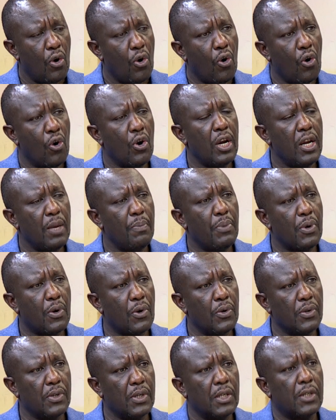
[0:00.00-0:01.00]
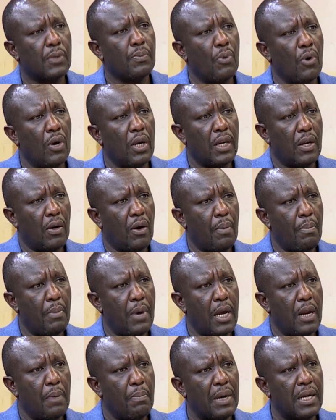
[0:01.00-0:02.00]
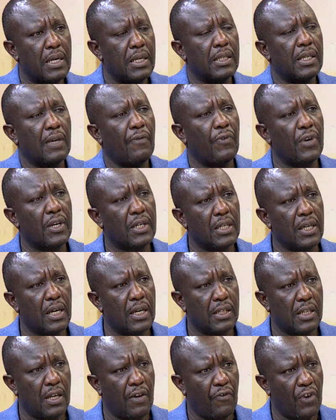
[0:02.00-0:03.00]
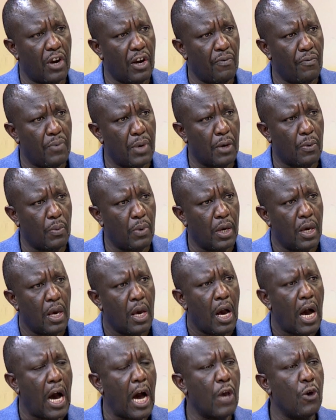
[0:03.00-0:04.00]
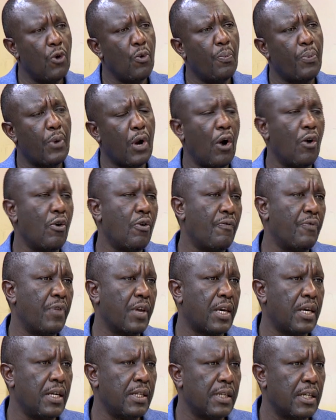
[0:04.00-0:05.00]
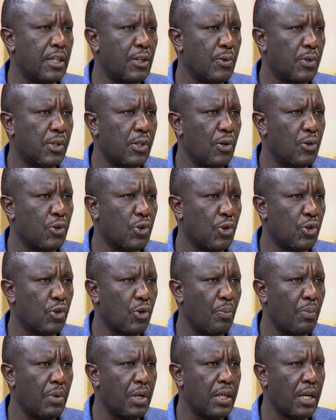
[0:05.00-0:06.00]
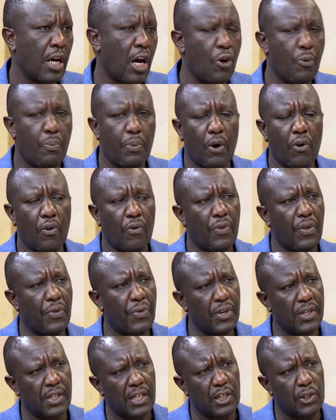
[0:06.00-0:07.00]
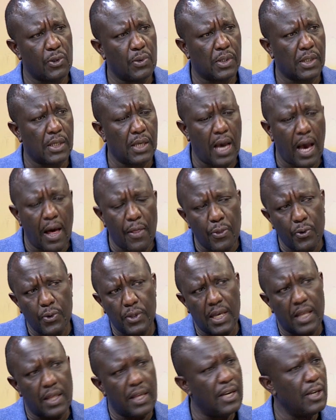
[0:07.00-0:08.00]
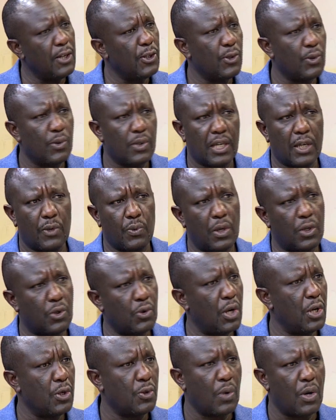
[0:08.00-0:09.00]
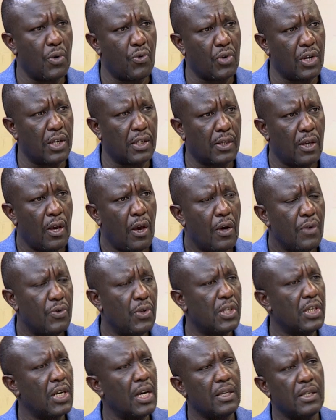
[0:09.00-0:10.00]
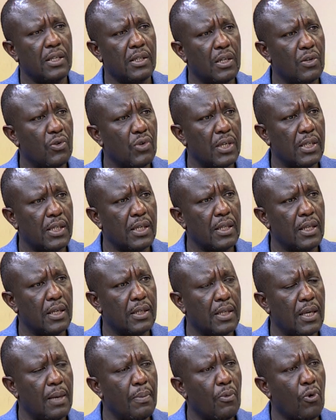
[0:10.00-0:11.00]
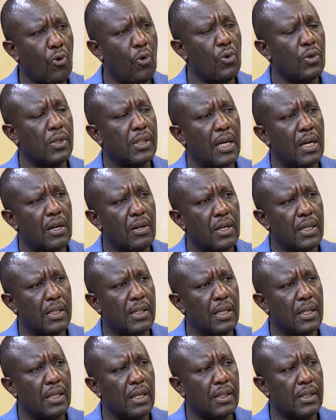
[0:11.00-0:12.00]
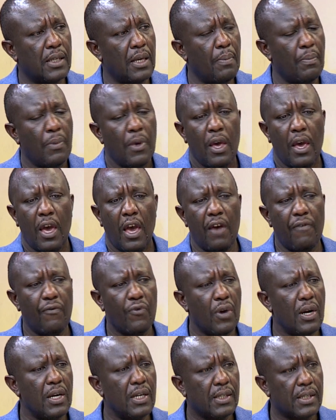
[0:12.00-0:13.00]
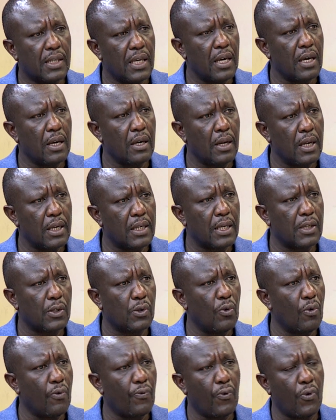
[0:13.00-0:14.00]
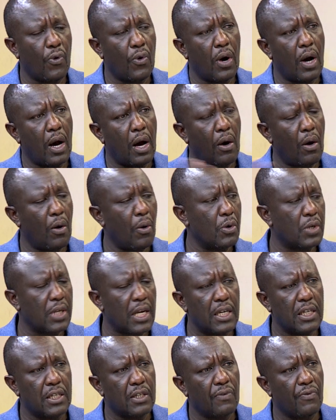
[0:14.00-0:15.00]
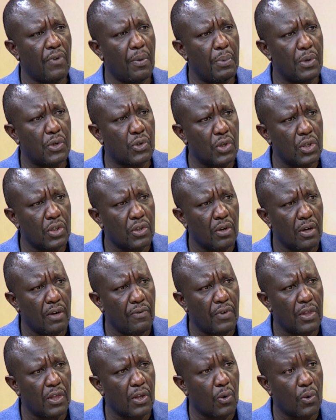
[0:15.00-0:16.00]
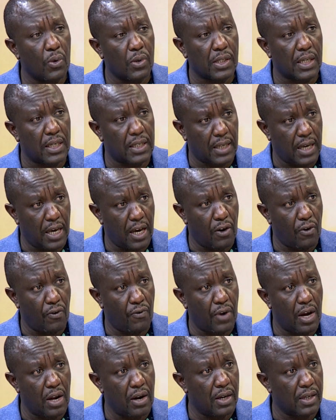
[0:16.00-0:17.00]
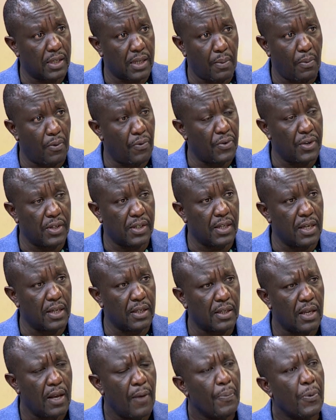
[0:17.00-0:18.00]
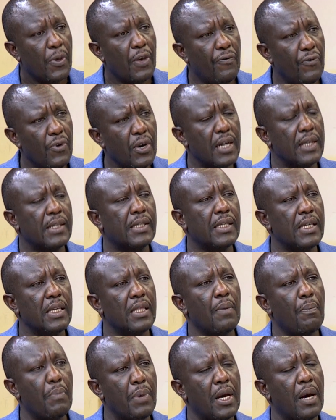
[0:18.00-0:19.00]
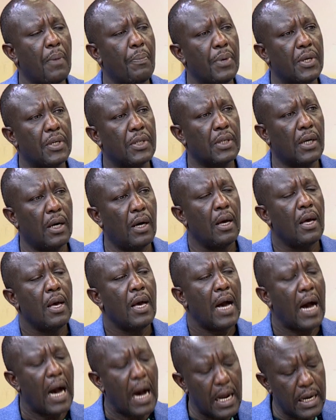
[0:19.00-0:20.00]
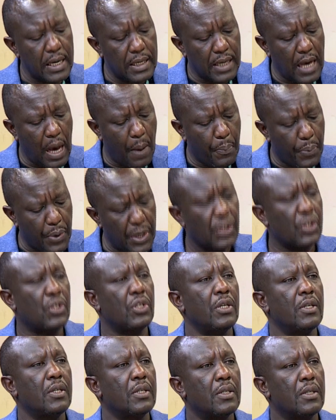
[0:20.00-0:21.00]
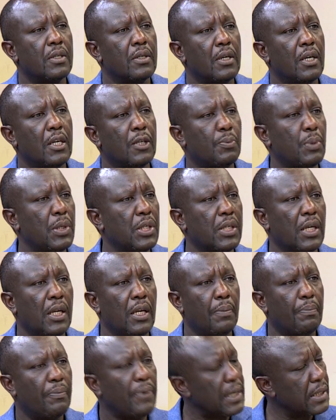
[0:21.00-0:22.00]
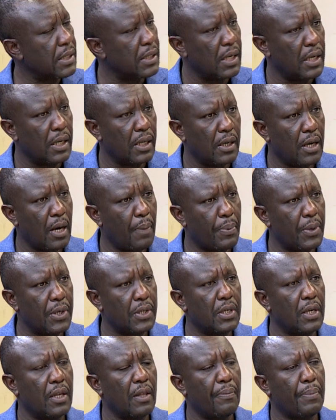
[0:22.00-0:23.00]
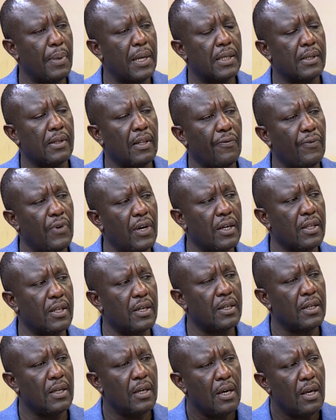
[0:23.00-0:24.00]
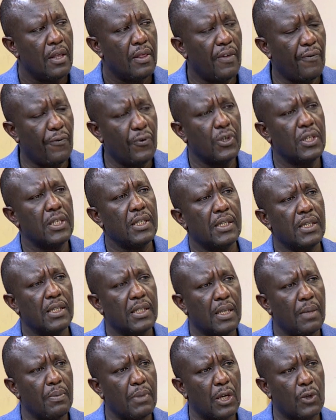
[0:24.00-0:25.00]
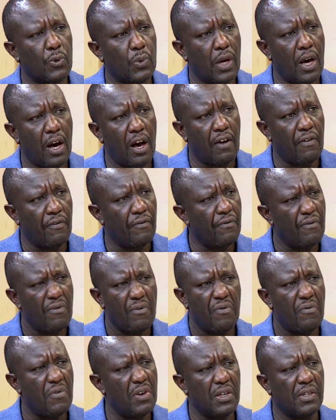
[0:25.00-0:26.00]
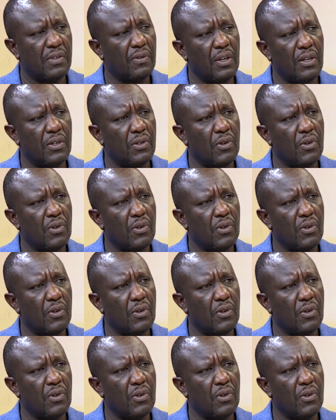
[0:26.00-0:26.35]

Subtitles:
only because it's small in our mind, but it is affecting us in a very big way. Okay. Are you proud of the kids that you see on social media? Are you proud of the things that you see? And those are the issues that we are trying to address. The church is addressing the same, courts are addressing the same. Everyone is saying, let us look for alternative arbitration. Even the courts are tired of handling some of these things. If you can see the bigger picture and appreciate, especially personally, appreciate the fact that the voting system that we have is